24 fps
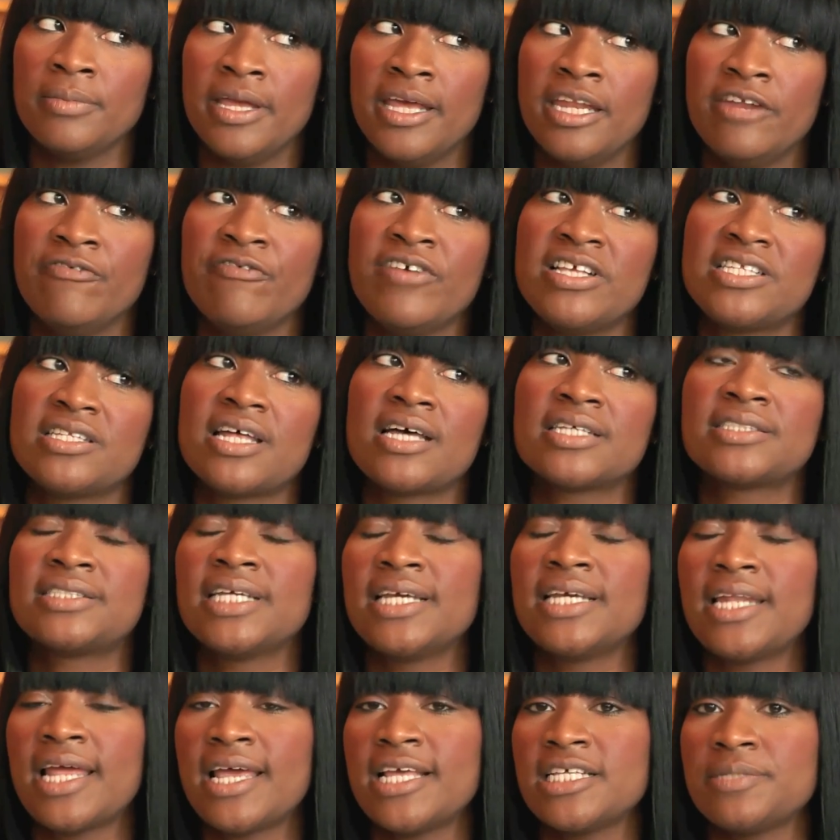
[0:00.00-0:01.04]
And the reason I
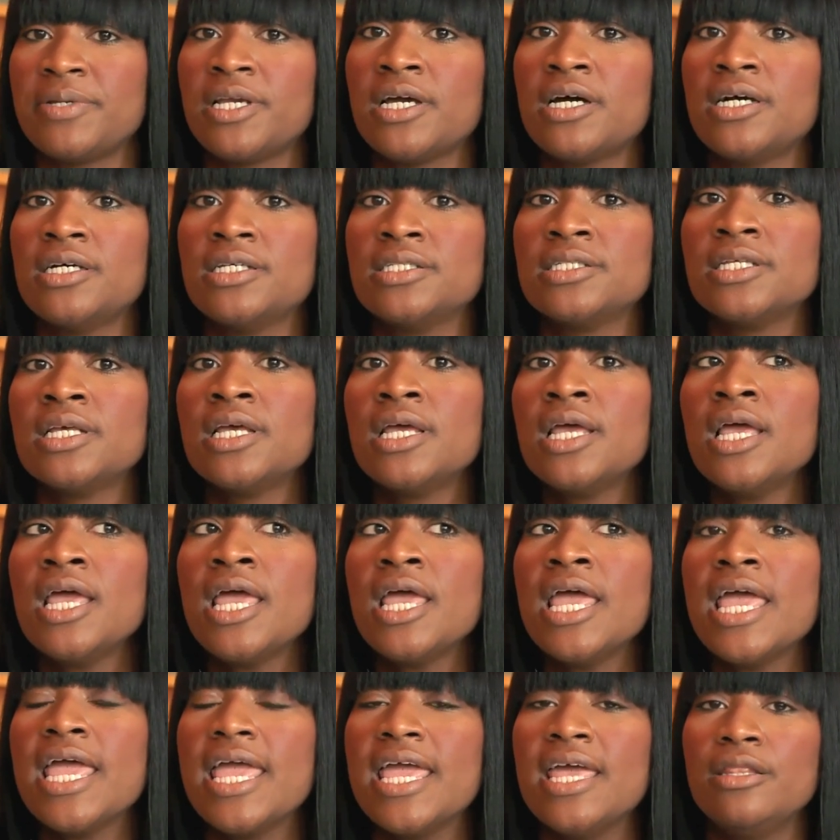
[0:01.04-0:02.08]
say that is because
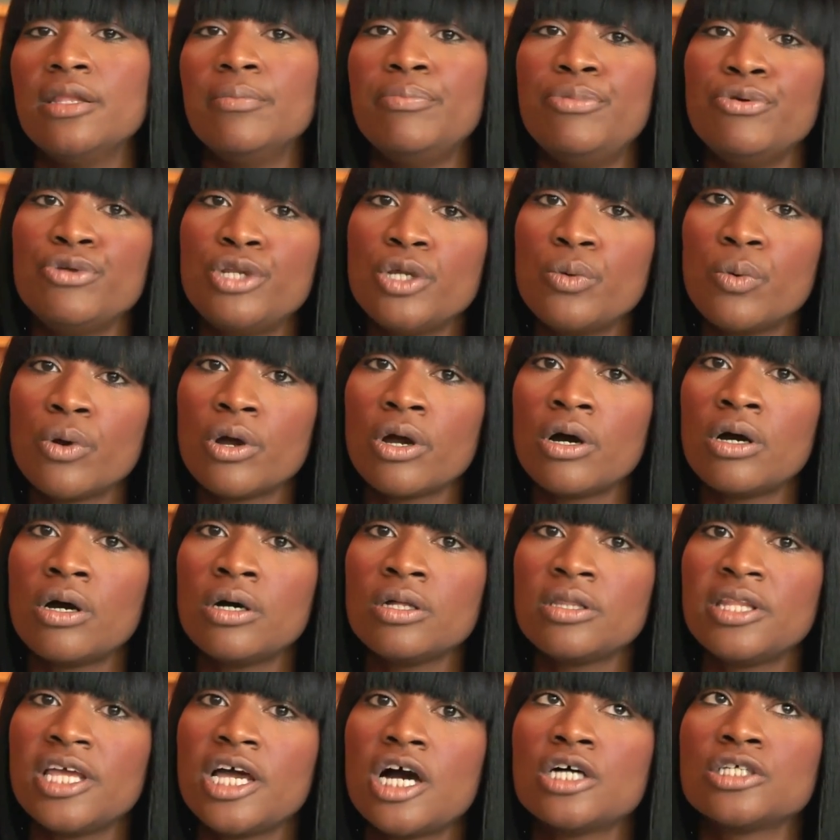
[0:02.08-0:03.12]
in the beauty
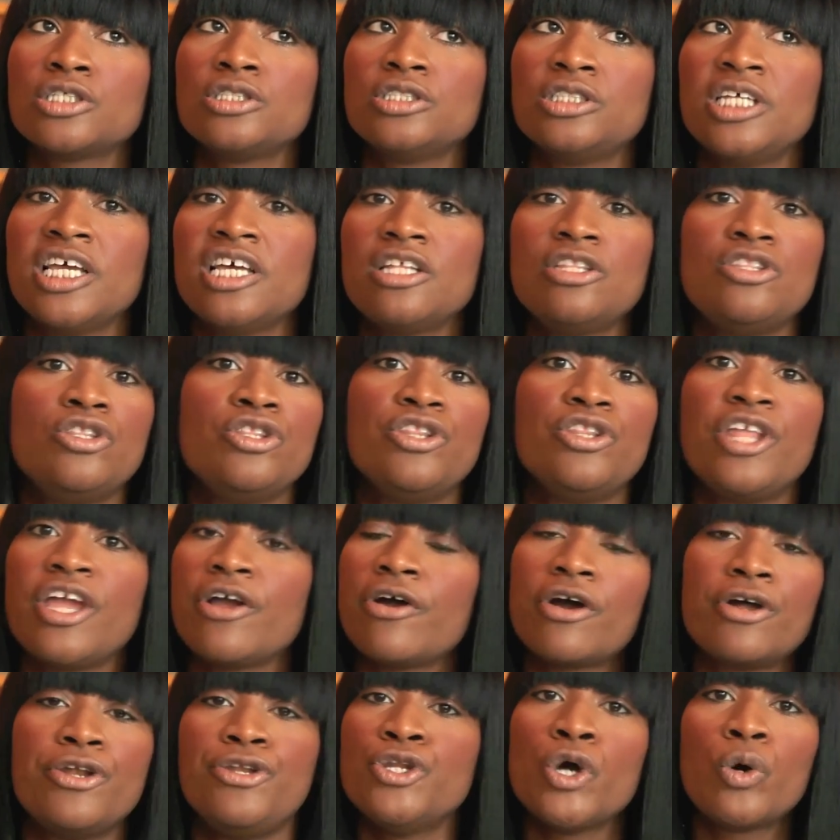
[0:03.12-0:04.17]
world, there
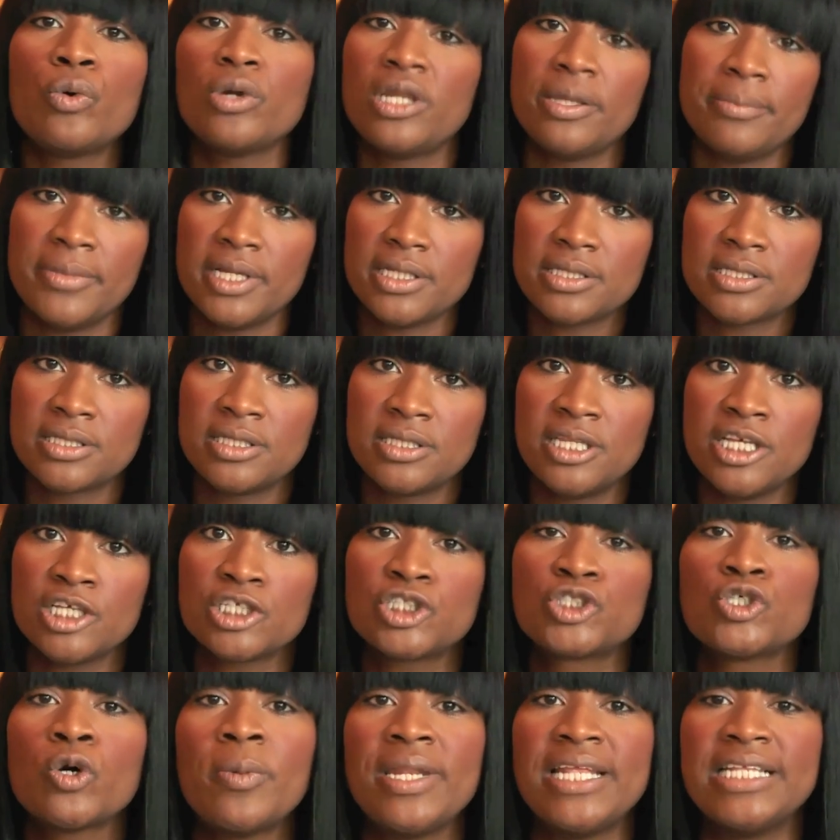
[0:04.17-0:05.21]
are no limits.
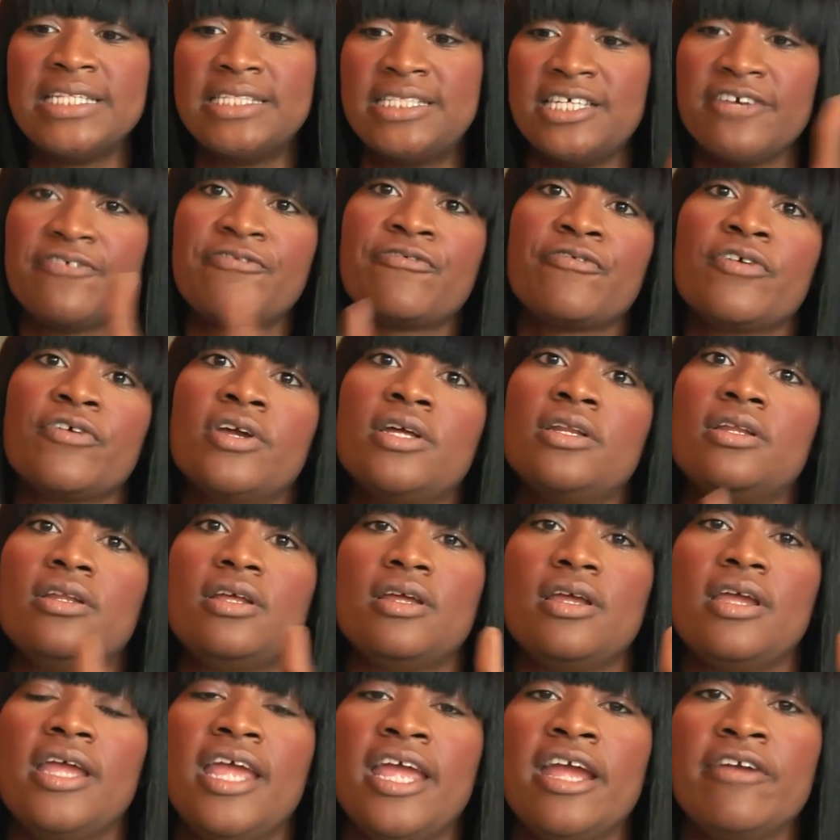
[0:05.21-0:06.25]
There's so many different
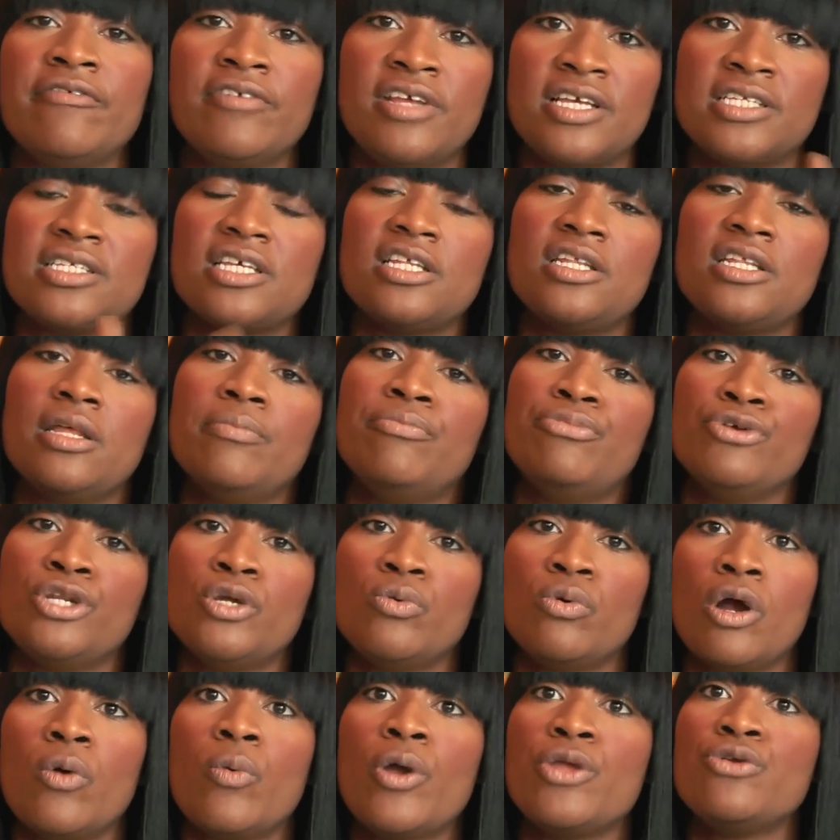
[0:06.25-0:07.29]
areas in the beauty
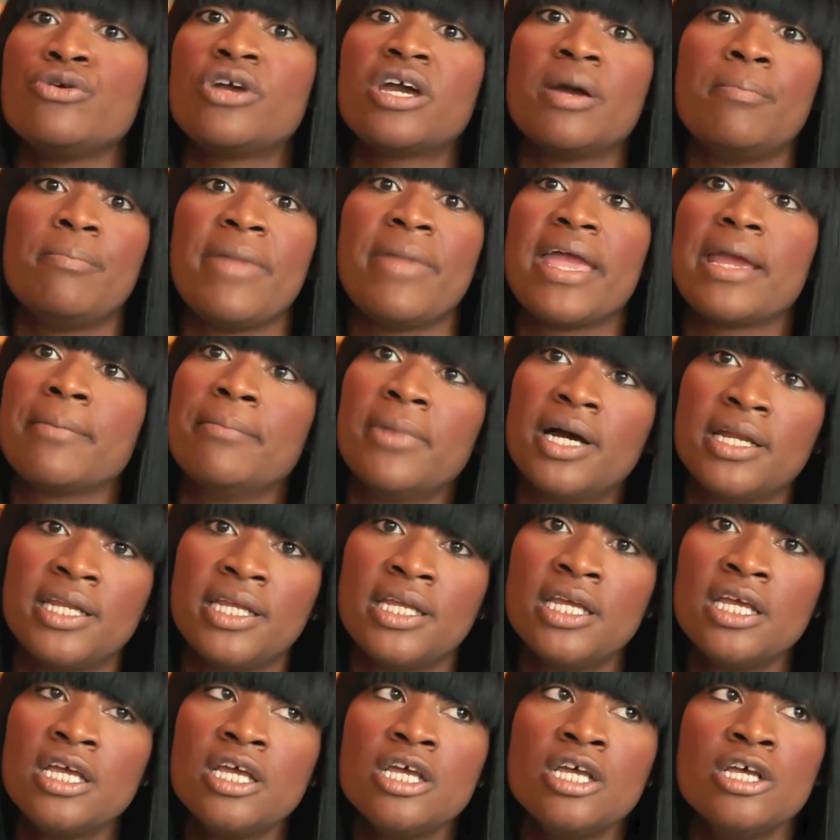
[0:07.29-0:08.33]
world where you can make
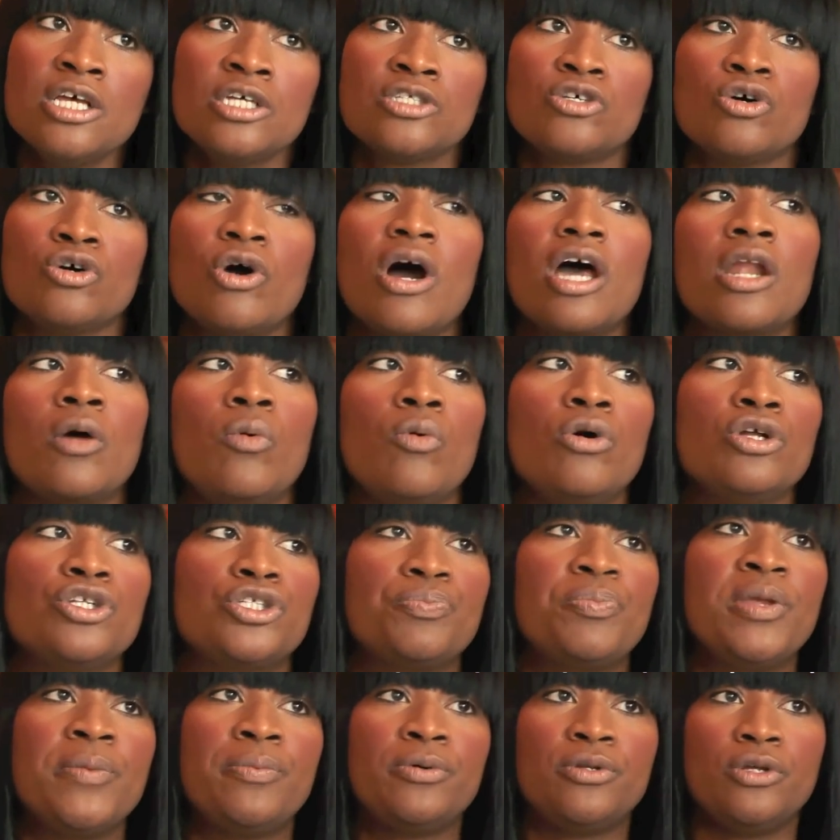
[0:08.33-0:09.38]
money. So I don't
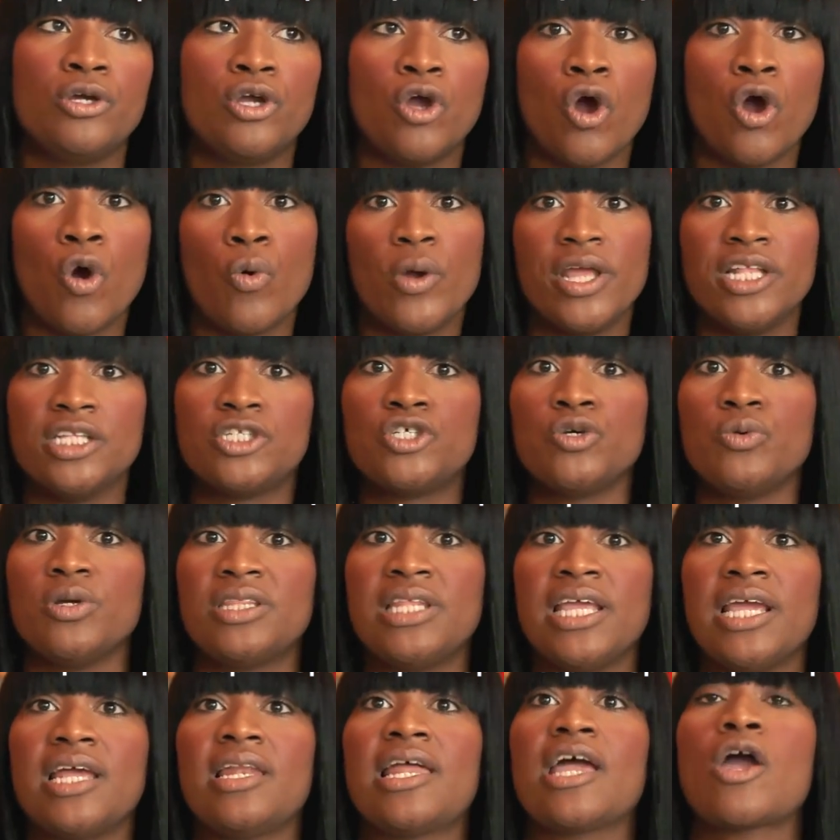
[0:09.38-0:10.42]
want people to go into it
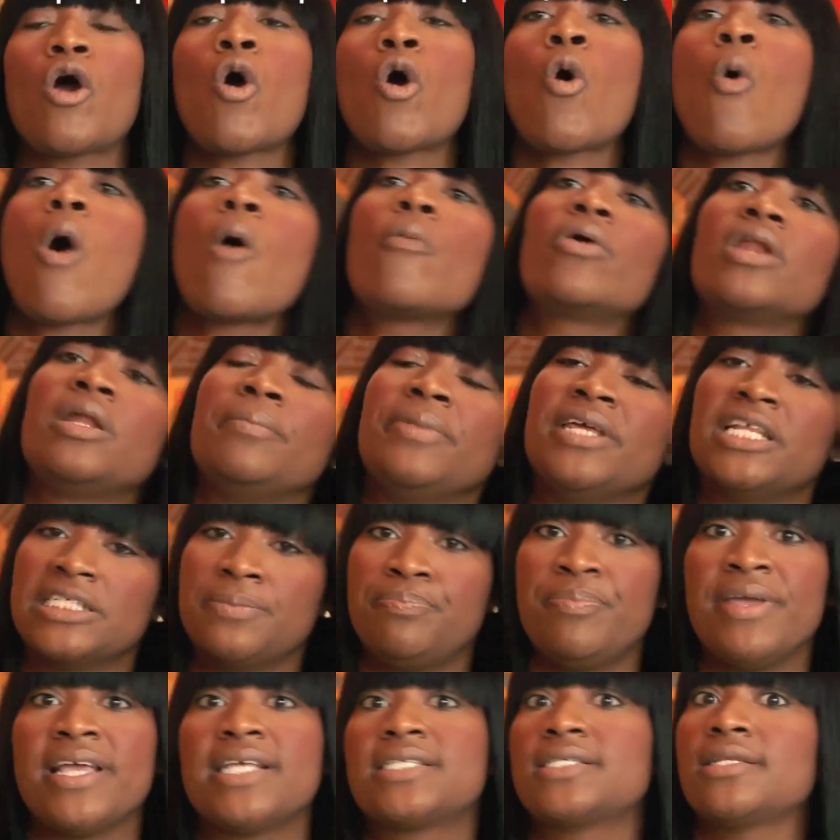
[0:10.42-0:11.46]
thinking like, oh, I want to be
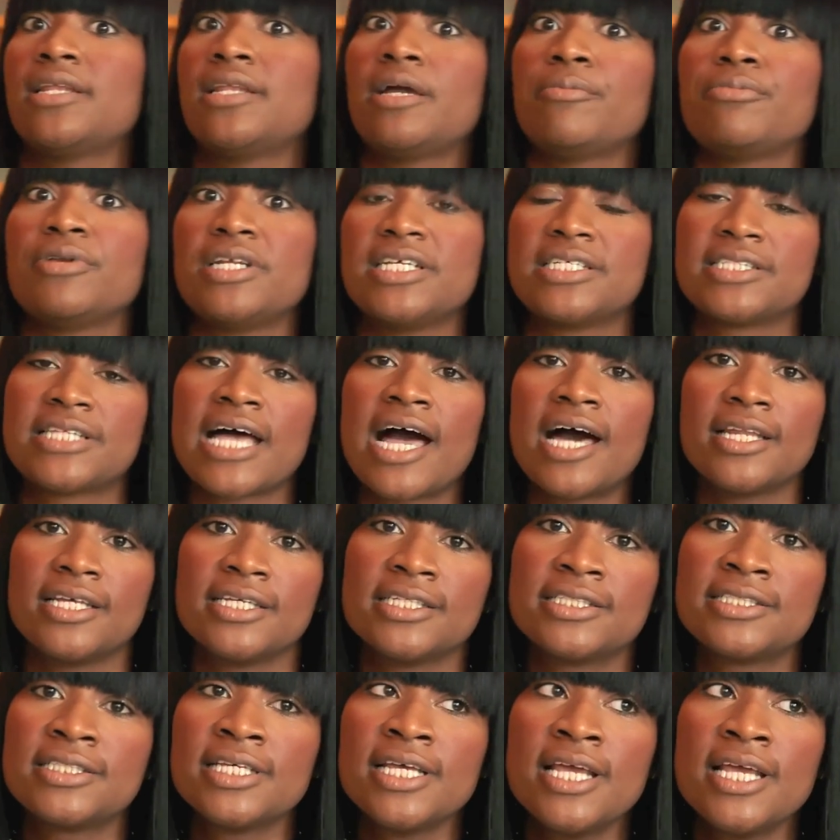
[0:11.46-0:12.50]
this big celebrity
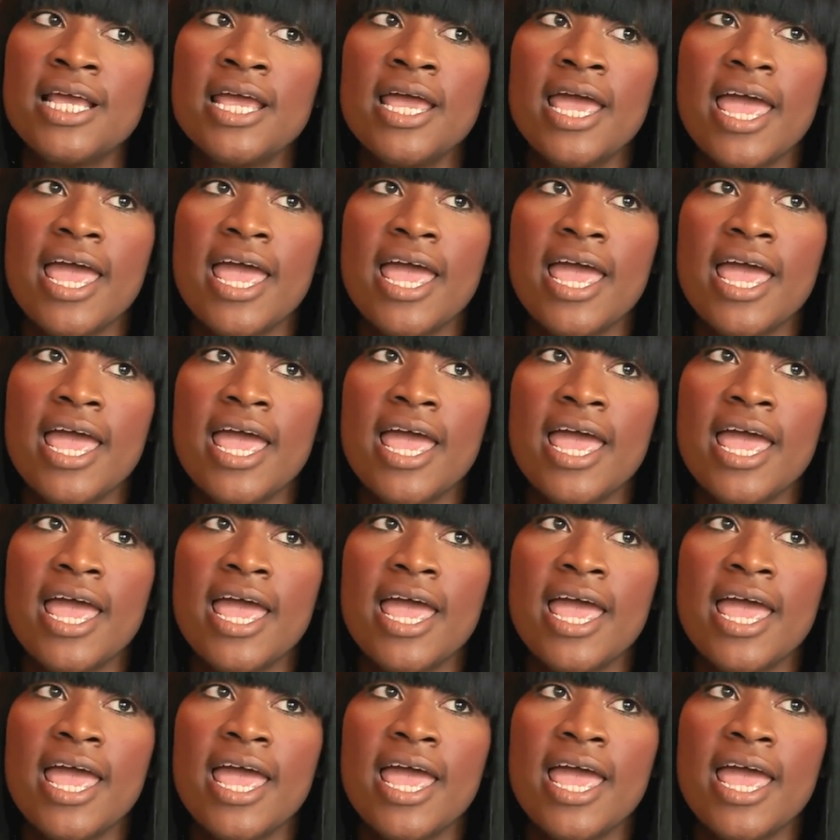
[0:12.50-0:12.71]
stylist.